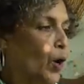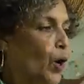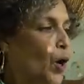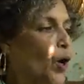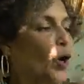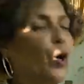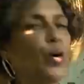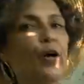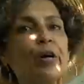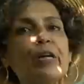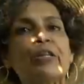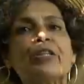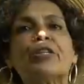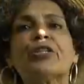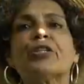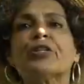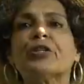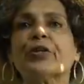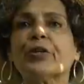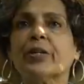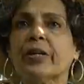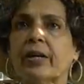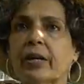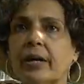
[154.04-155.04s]
urge
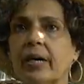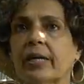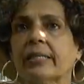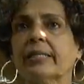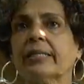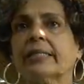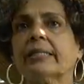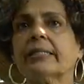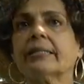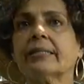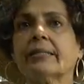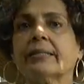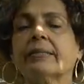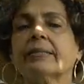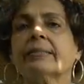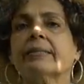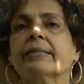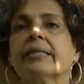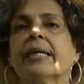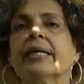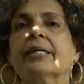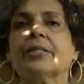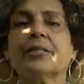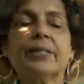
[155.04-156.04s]
to garden
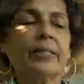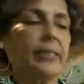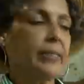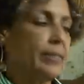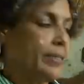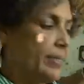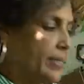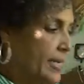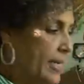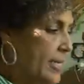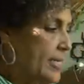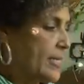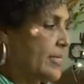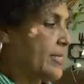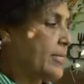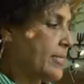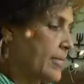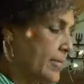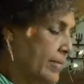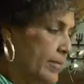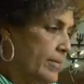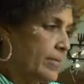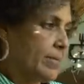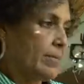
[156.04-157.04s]
and
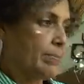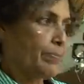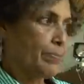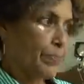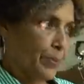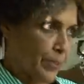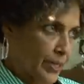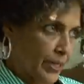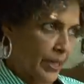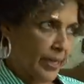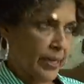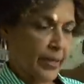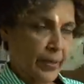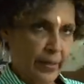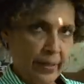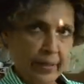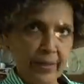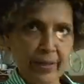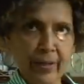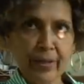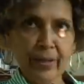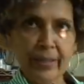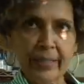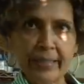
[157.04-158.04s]
this
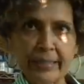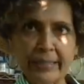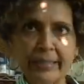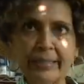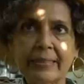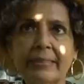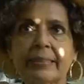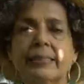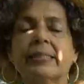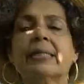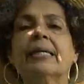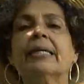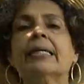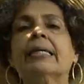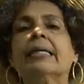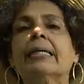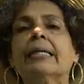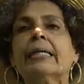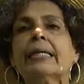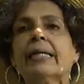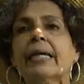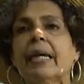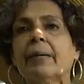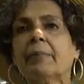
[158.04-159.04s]
particular garden
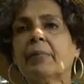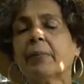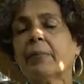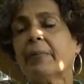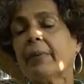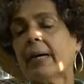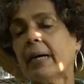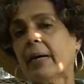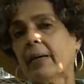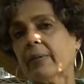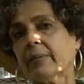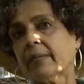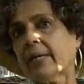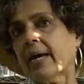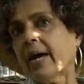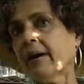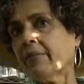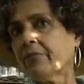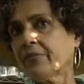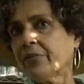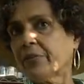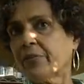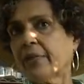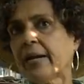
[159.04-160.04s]
came about
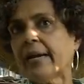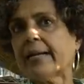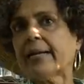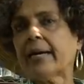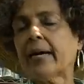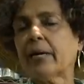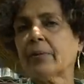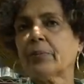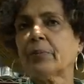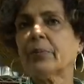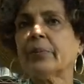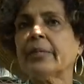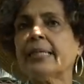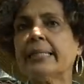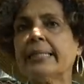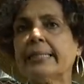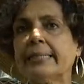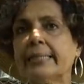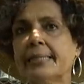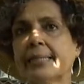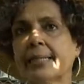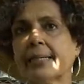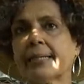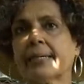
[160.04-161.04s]
after I got really
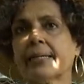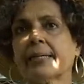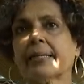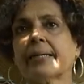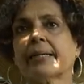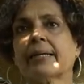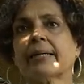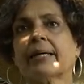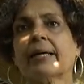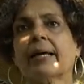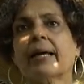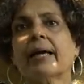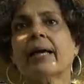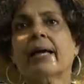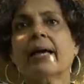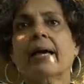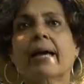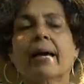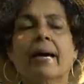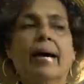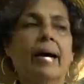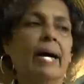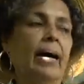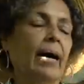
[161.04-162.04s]
sick.
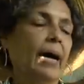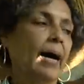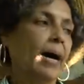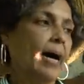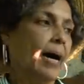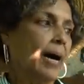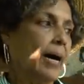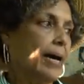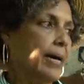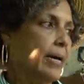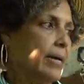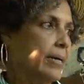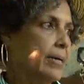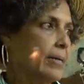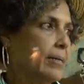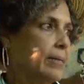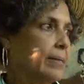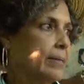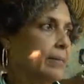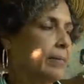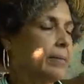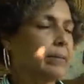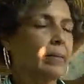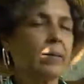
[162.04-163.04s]
I
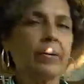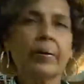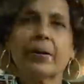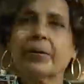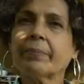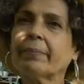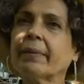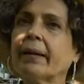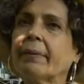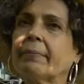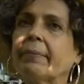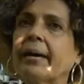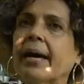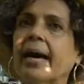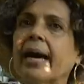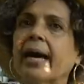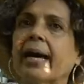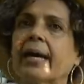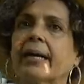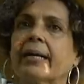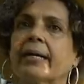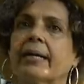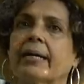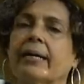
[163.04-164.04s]
hurt my
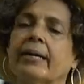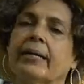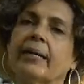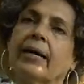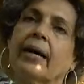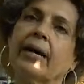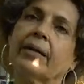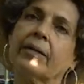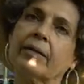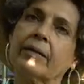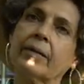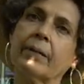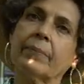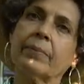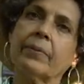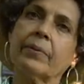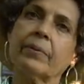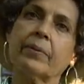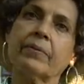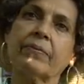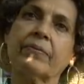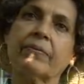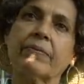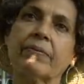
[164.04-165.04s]
back and had a
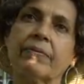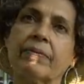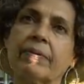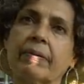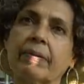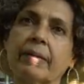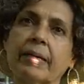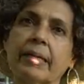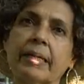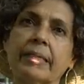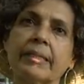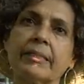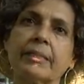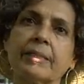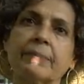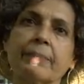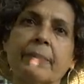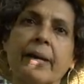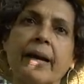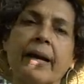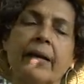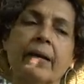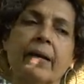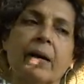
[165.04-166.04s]
couple of uh,
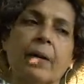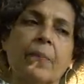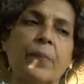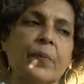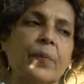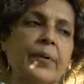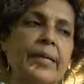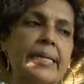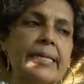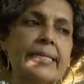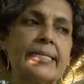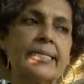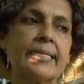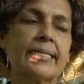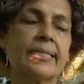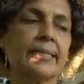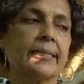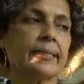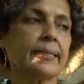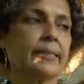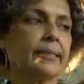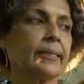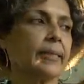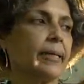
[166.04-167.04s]
spine
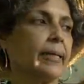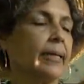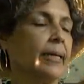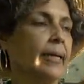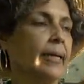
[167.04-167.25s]
operations